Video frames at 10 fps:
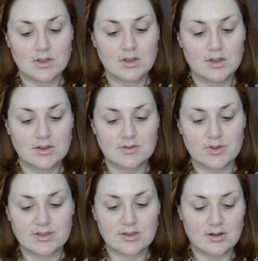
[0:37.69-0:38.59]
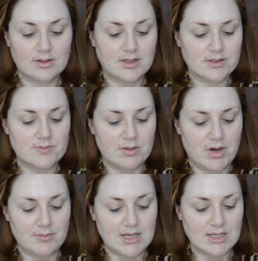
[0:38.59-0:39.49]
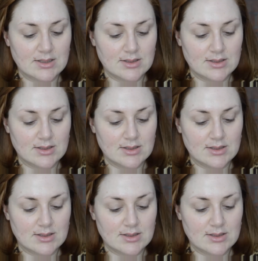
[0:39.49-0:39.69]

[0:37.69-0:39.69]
This one is called Kiss Me, Mommy.